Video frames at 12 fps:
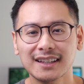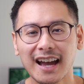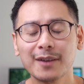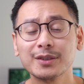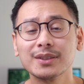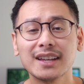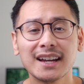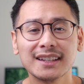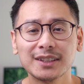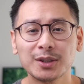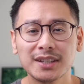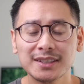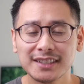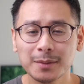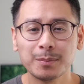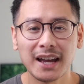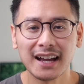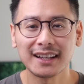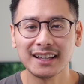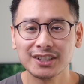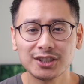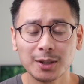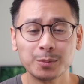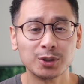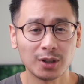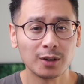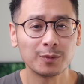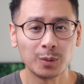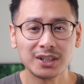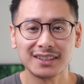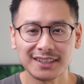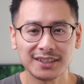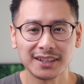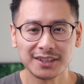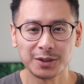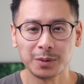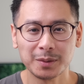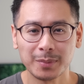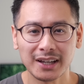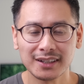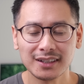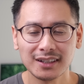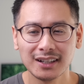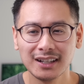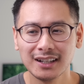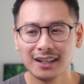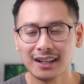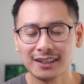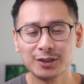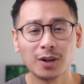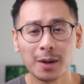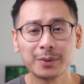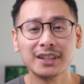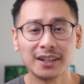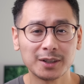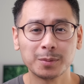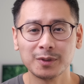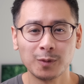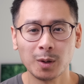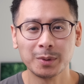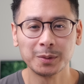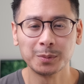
After that, you can sit back and just observe which listing is doing better and drop the underperforming